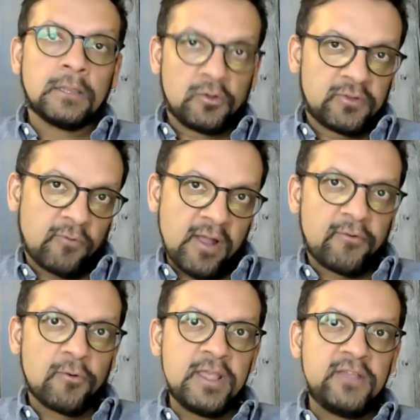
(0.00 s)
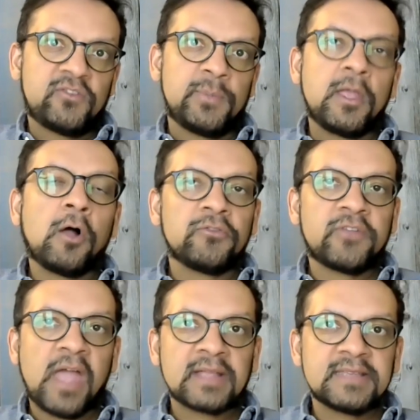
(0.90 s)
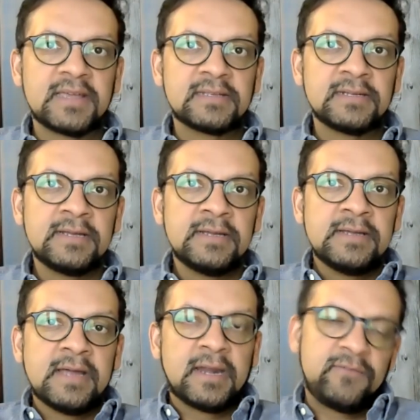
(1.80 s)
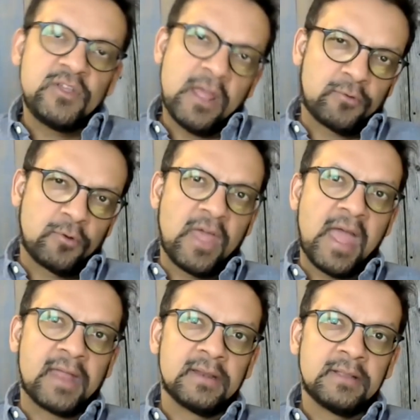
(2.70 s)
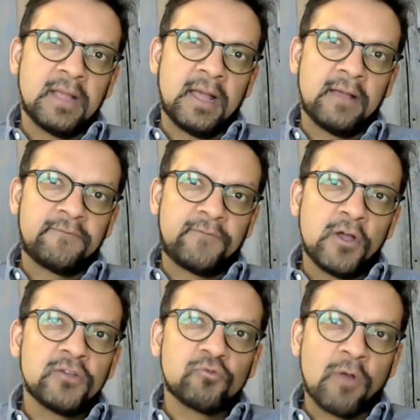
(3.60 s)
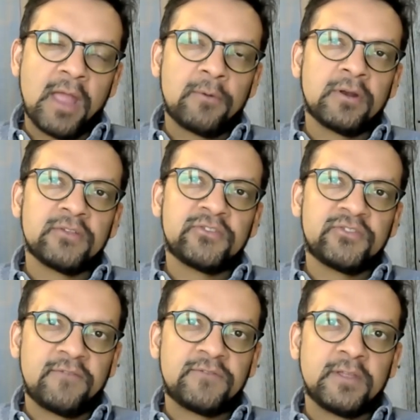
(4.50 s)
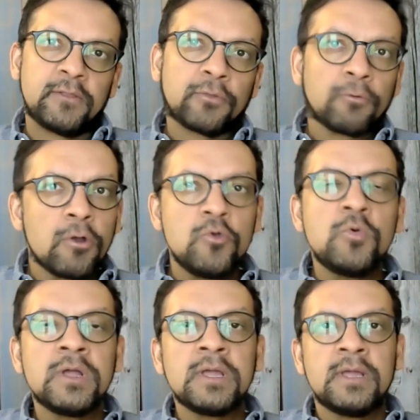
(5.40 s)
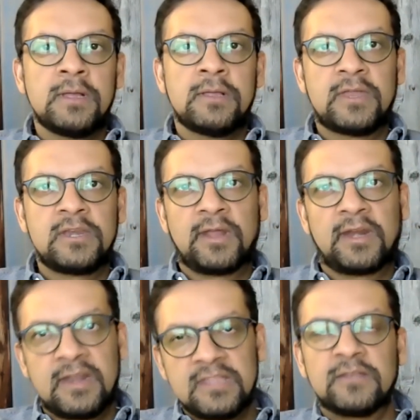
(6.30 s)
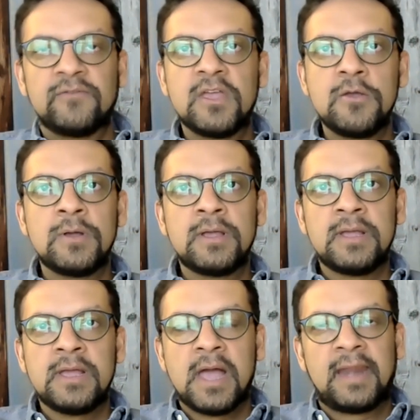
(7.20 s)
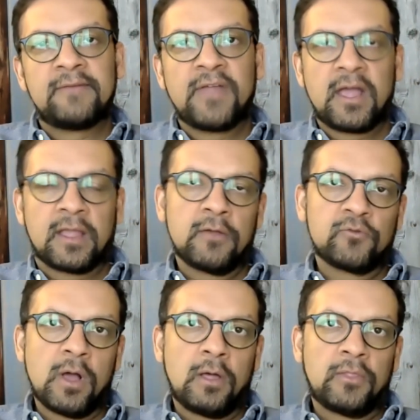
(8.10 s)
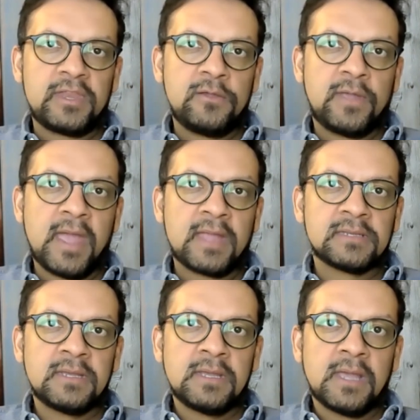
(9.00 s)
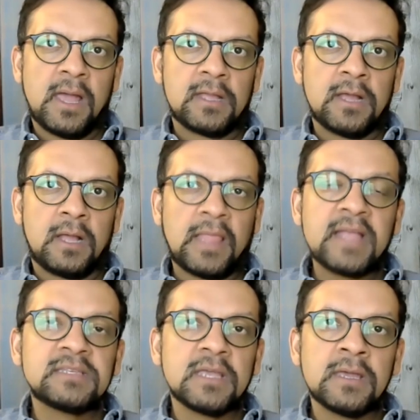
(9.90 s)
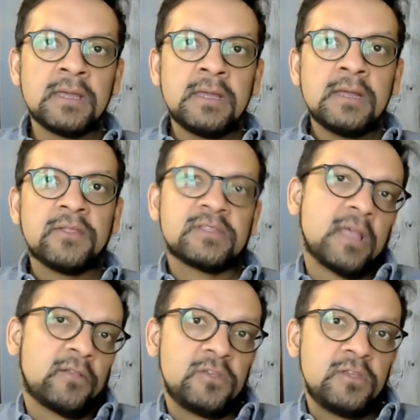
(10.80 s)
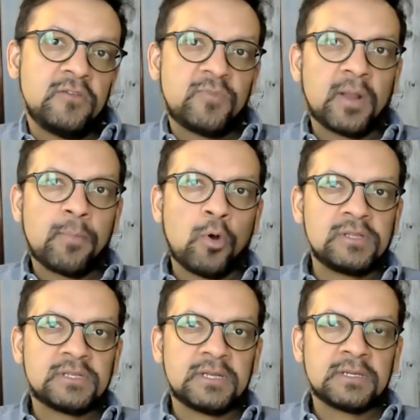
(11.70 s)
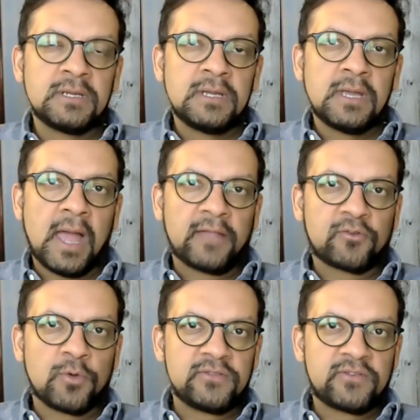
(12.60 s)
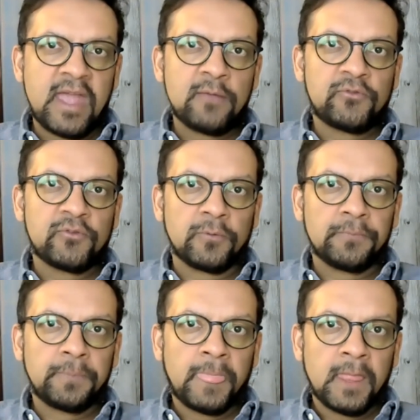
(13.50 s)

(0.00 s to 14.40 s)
lots of referees to be contacted. And if you get through that first round and are sifted through, then you get an interview. And if that goes well, then you get a letter that tells you you've been appointed as Queen's Counsel.